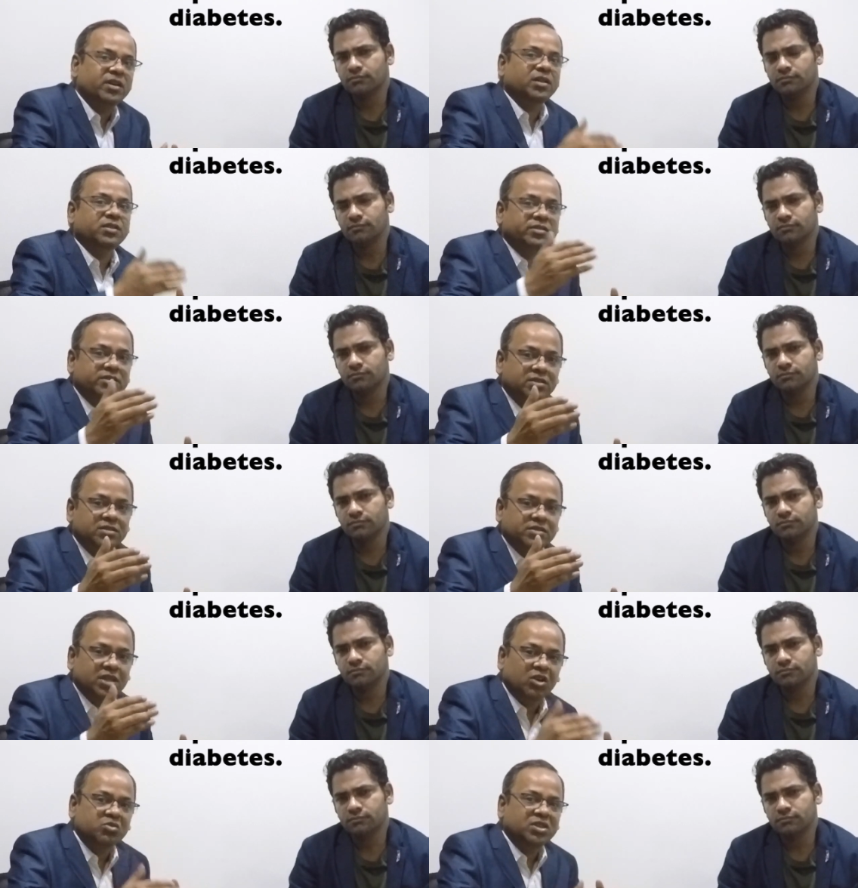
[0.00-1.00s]
Speaker 1: are the results.
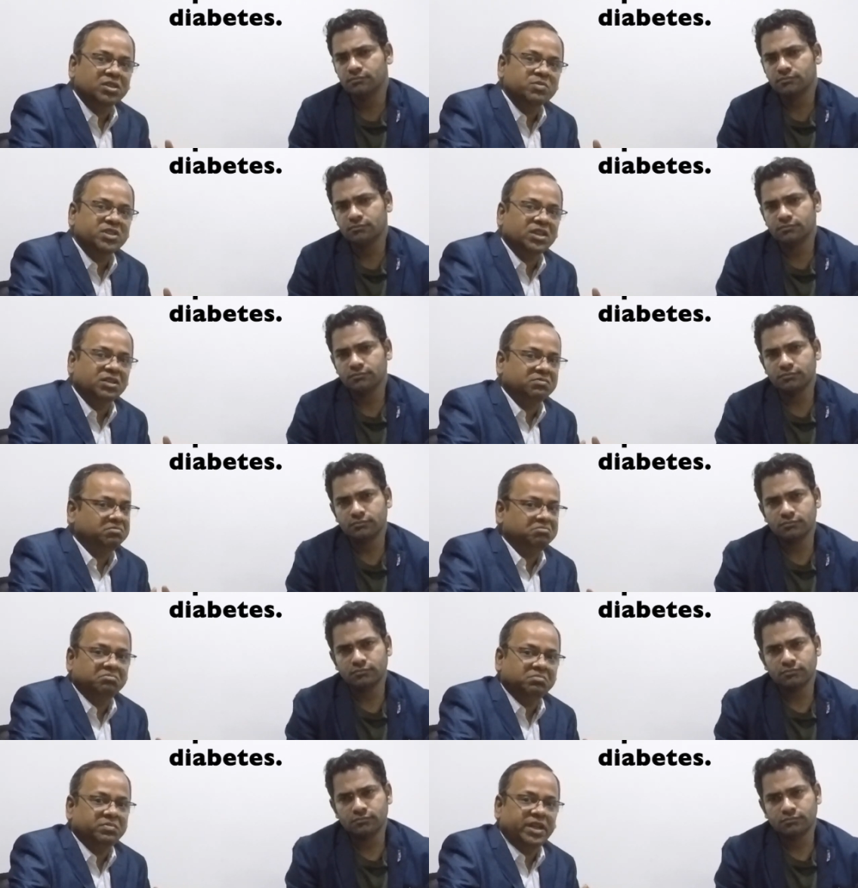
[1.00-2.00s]
The outcomes are
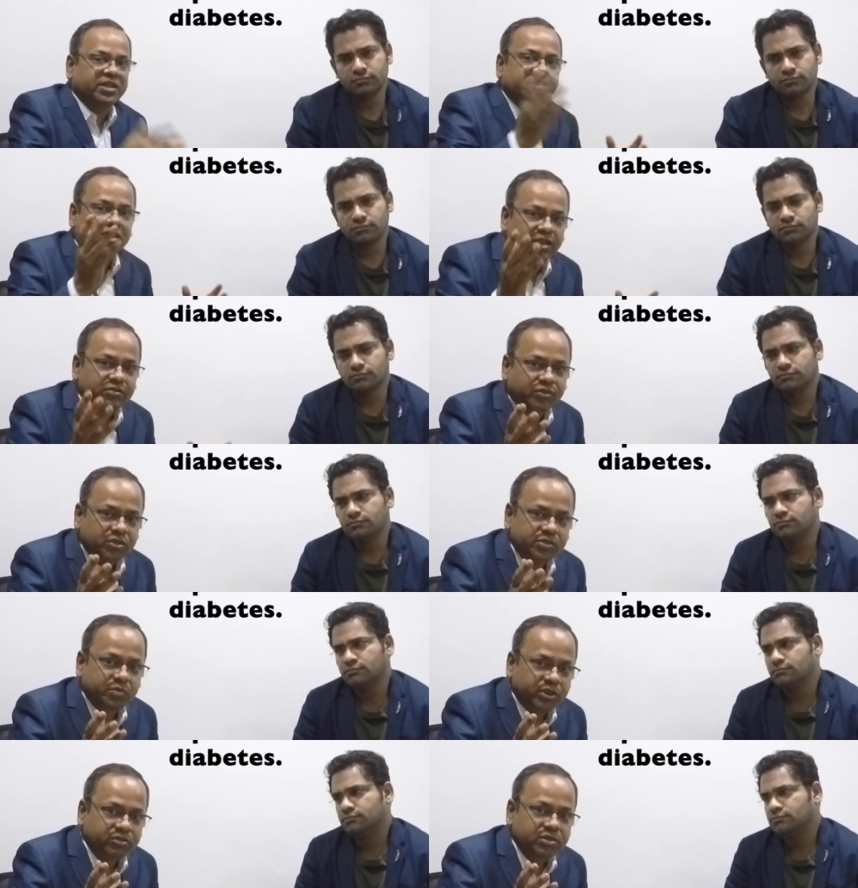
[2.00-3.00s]
excellent for this
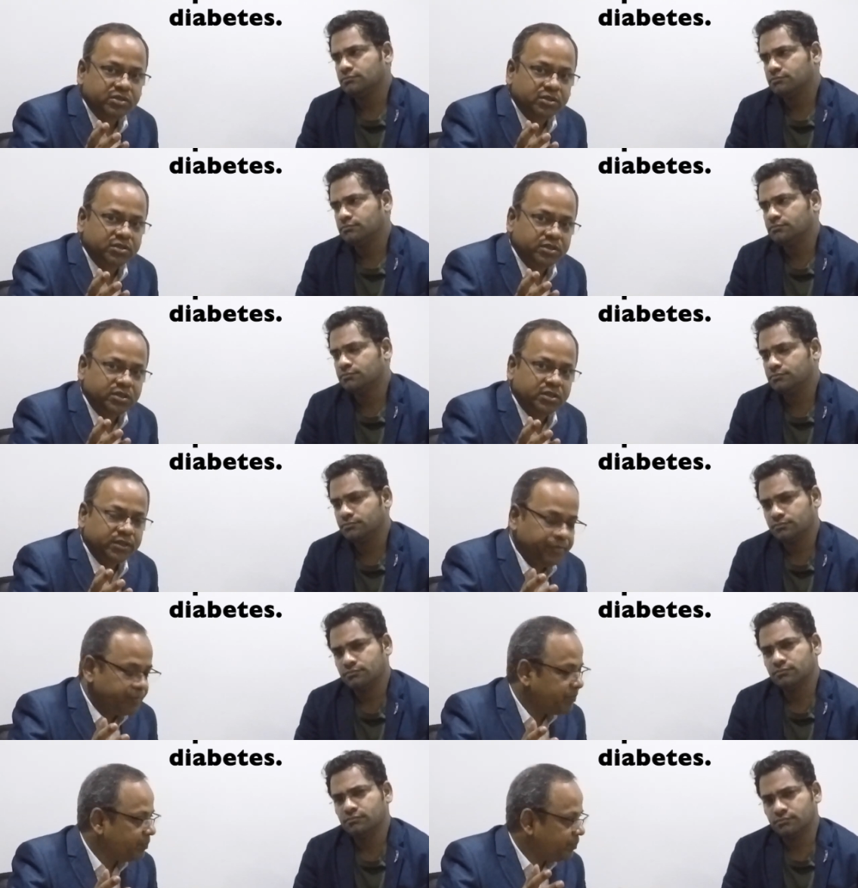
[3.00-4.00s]
particular surgery.
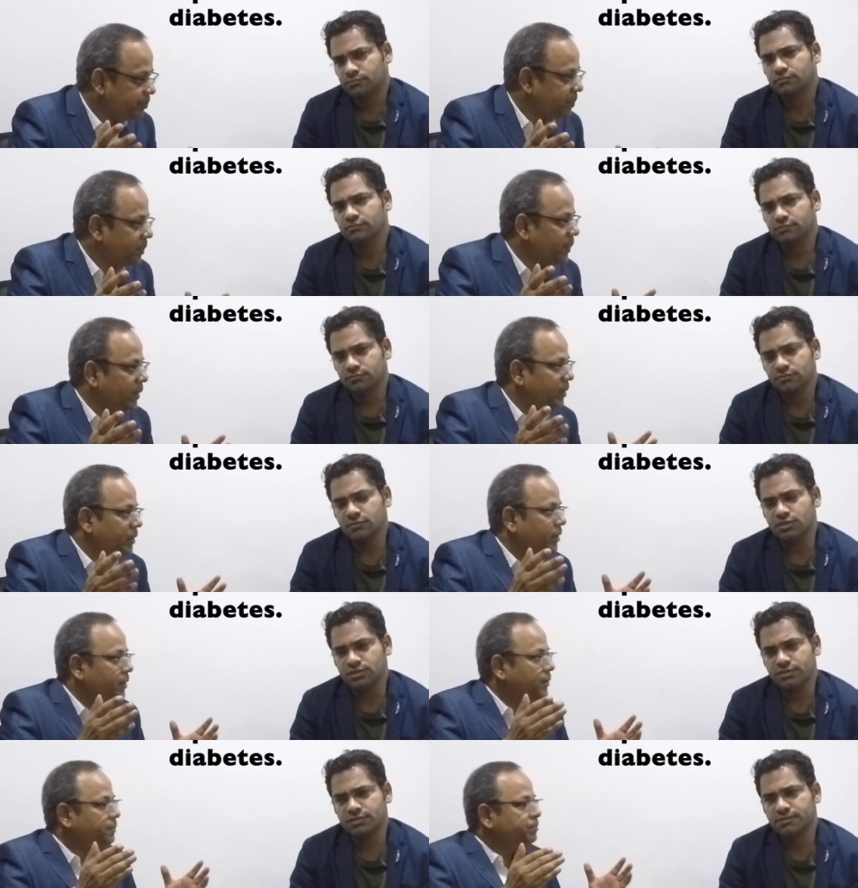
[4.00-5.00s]

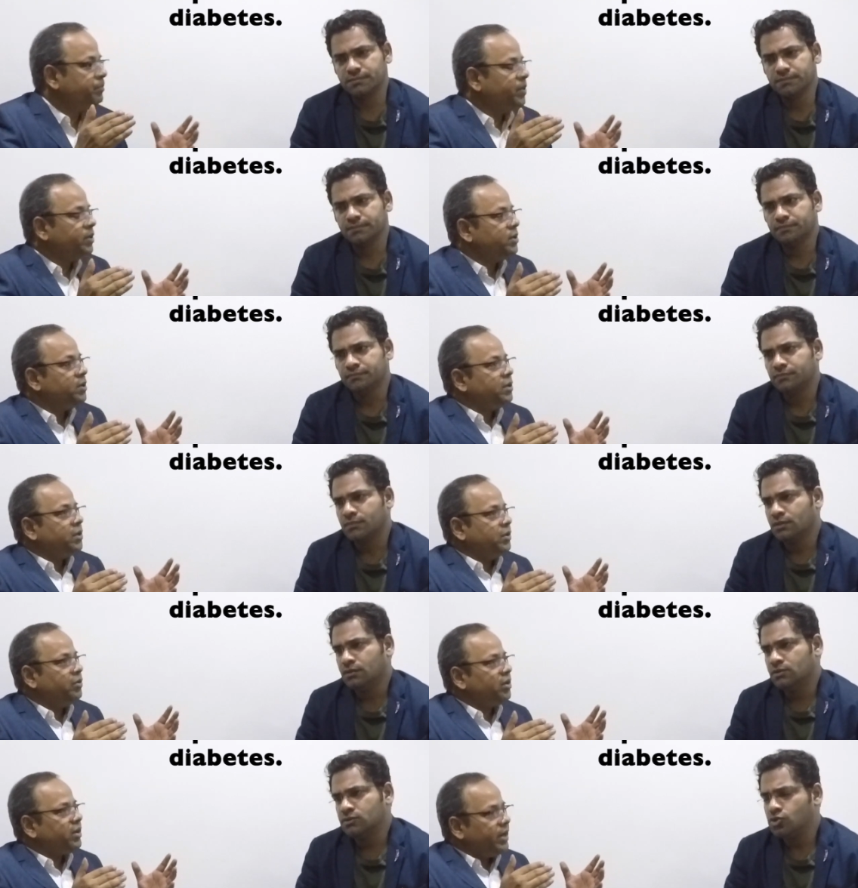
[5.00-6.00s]

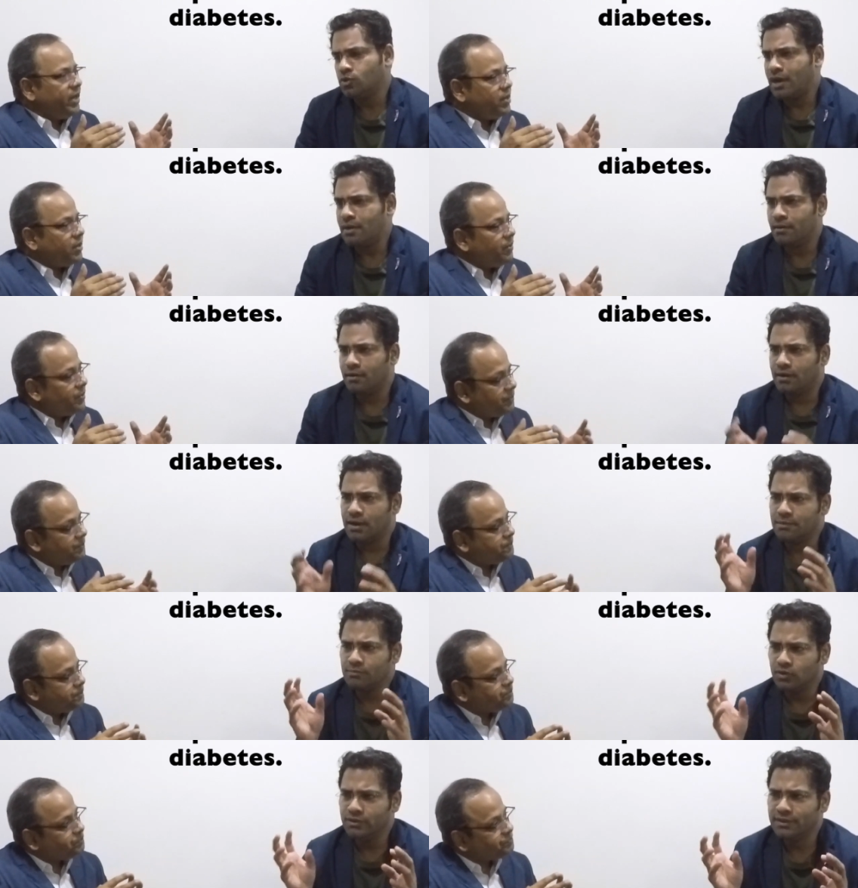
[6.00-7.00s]
I'm
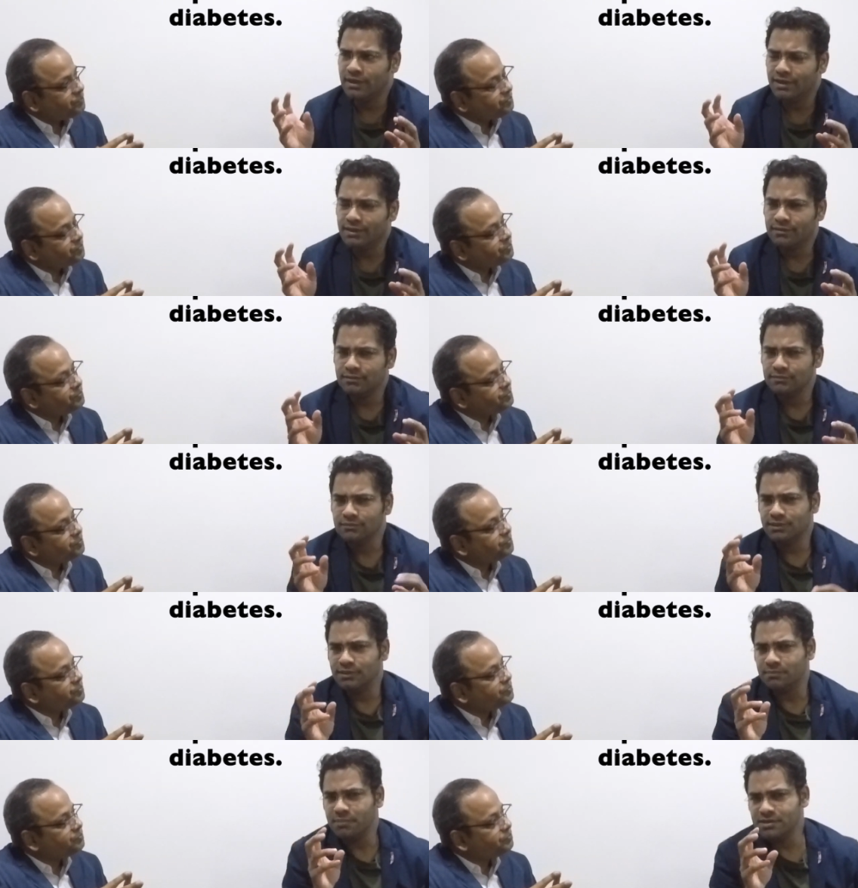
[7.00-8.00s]
Speaker 2: not telling
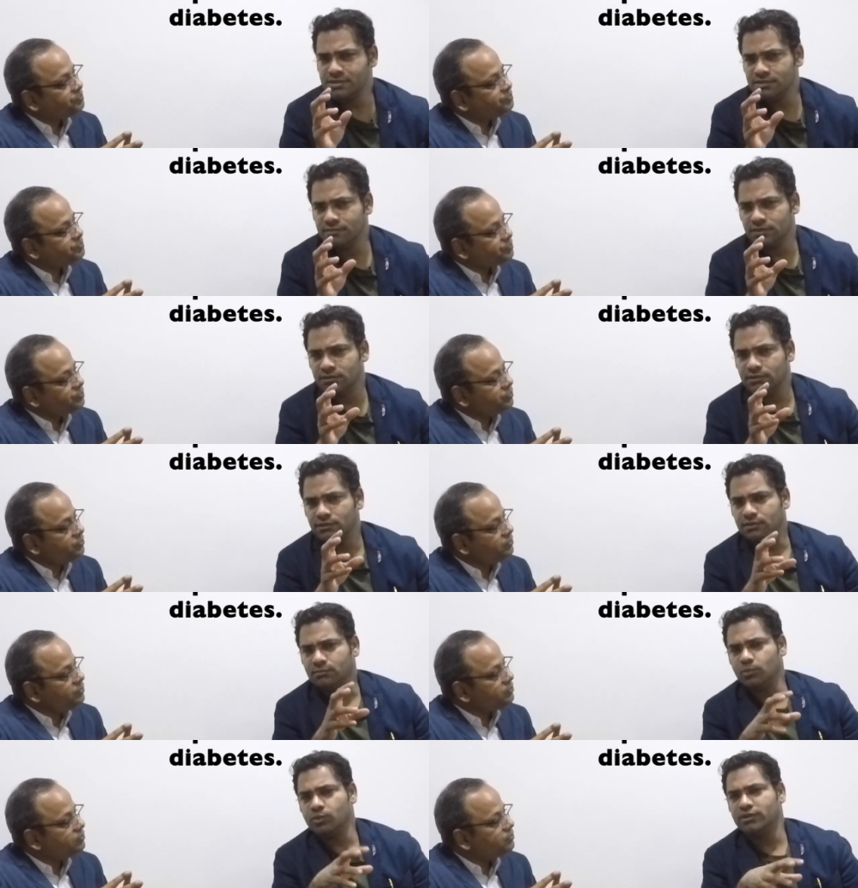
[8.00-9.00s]
the patient
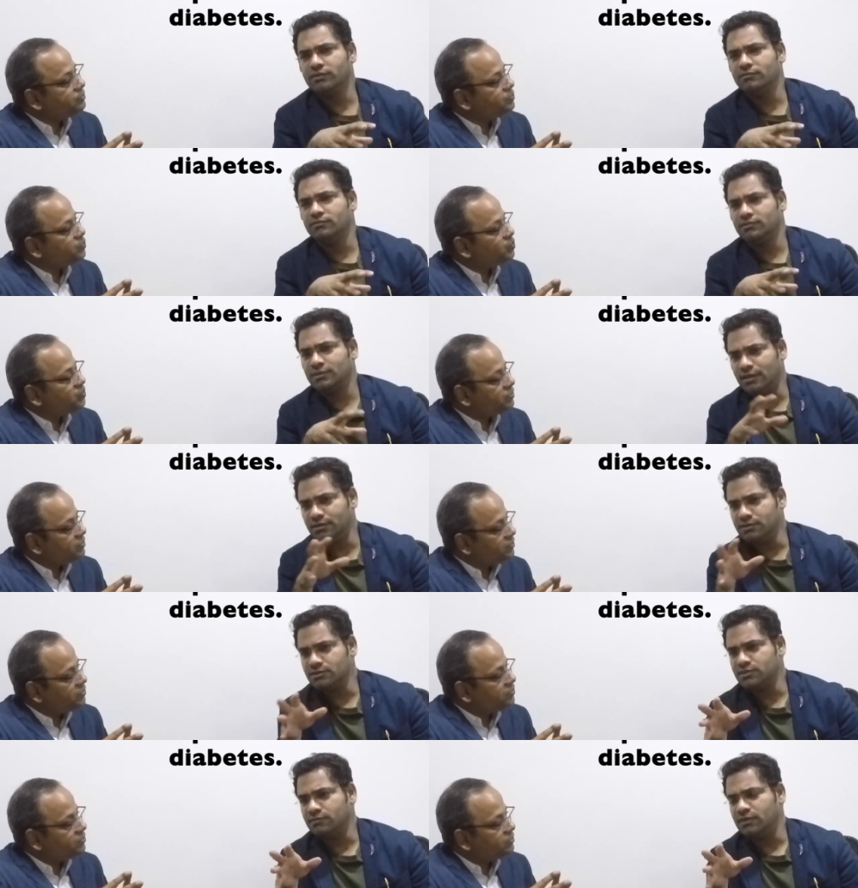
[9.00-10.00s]
with more than 10
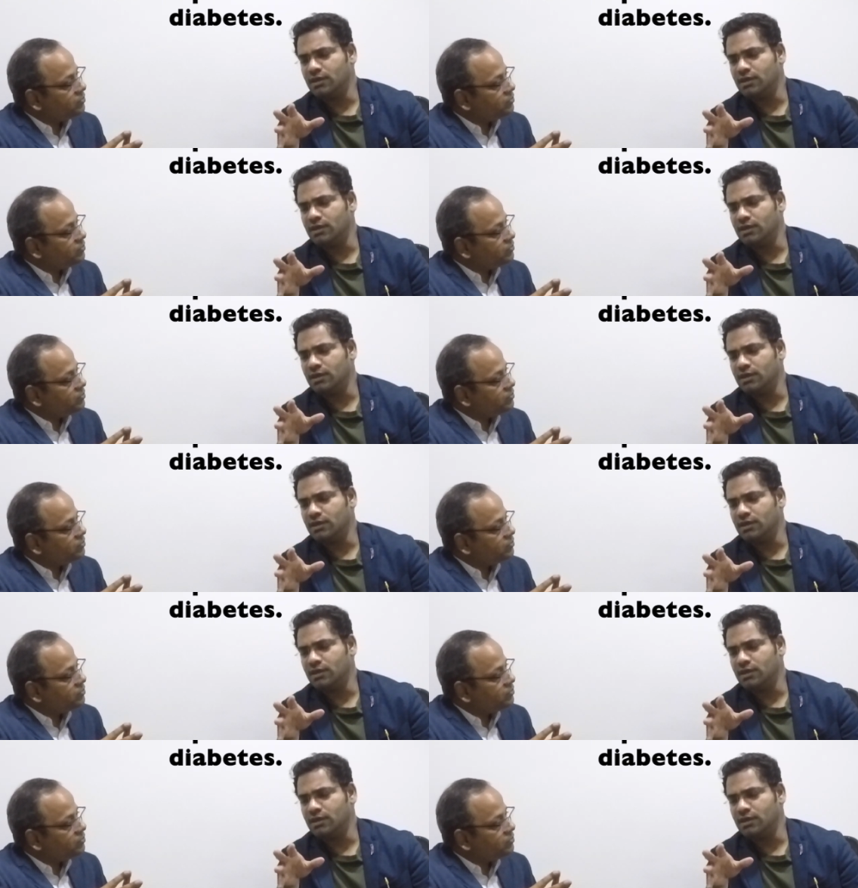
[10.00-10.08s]
years of